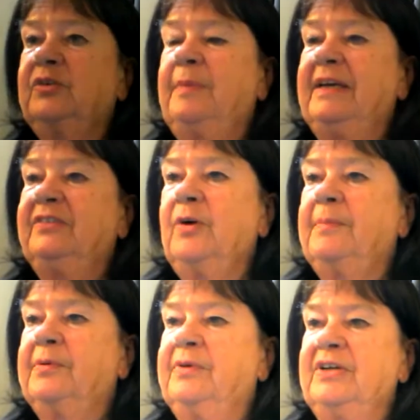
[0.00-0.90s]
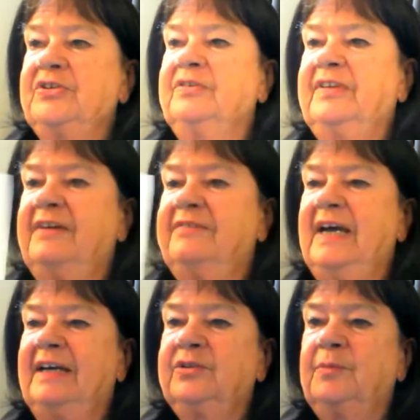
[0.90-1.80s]
space operations have an
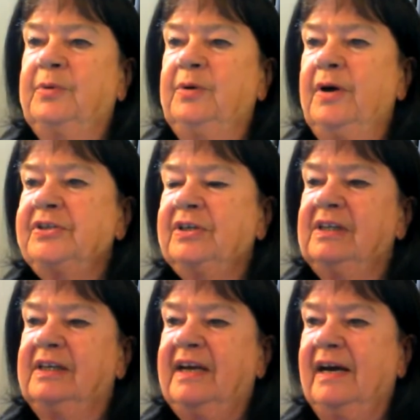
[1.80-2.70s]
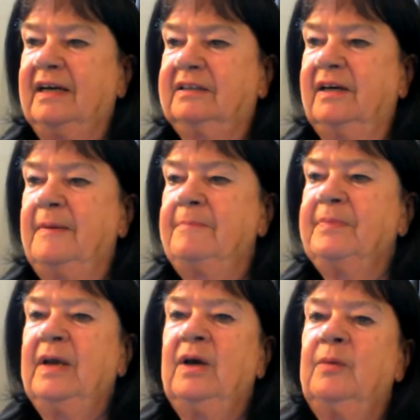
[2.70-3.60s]
anthropological character
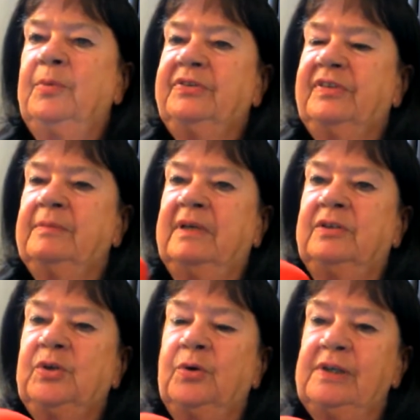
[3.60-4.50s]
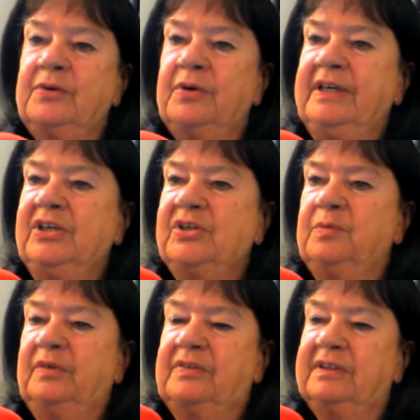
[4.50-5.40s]
puts him in total
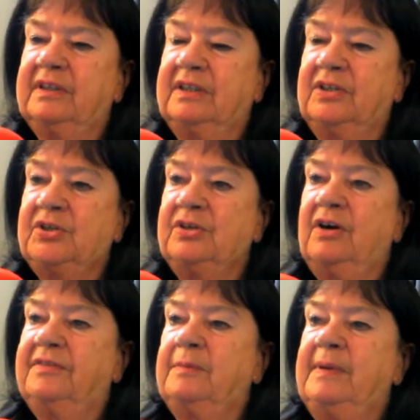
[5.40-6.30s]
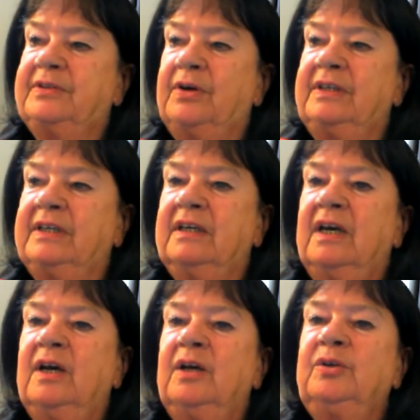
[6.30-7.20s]
cohesion with the tradition of the Platonic
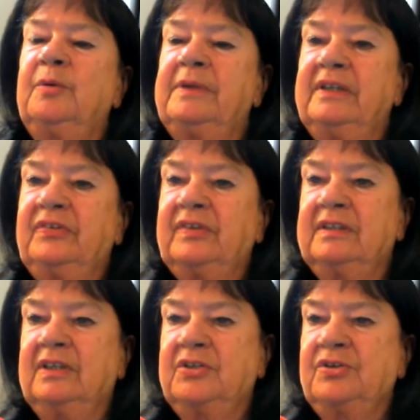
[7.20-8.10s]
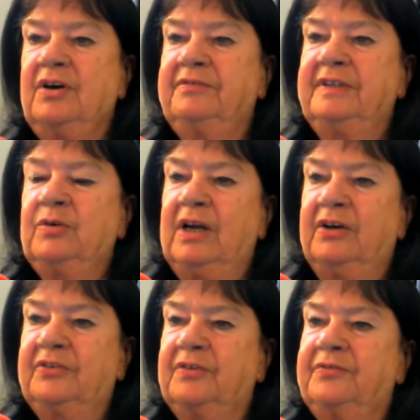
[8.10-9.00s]
humanist tradition of
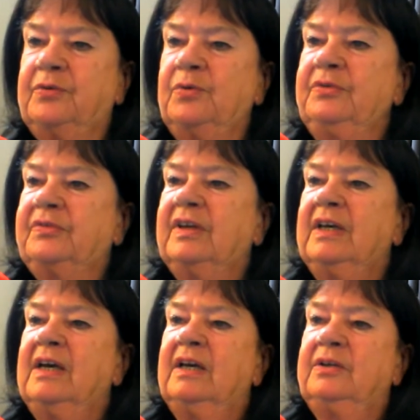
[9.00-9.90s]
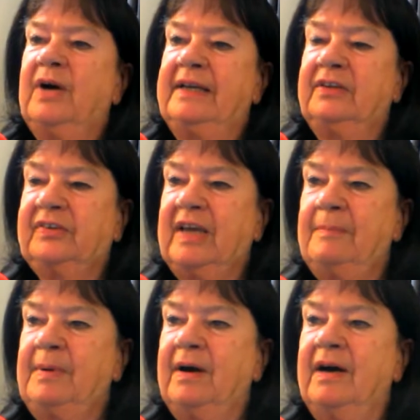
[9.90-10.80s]
Nicolaus of Cus, Johannes
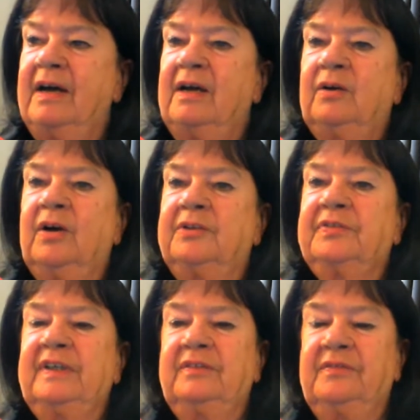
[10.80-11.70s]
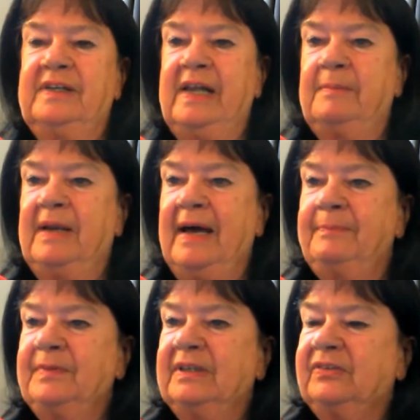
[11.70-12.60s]
Kepler, Gottfried Wilhelm
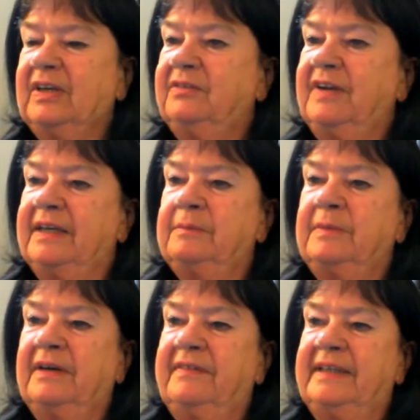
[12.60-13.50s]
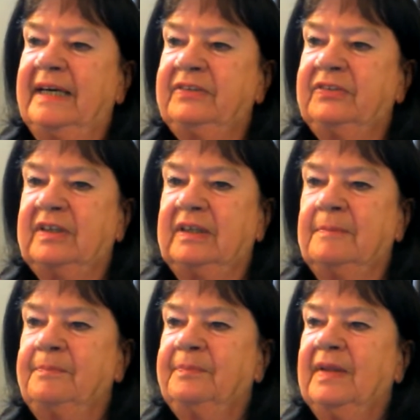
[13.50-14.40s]
Leibniz and Vladimir Vernadsky,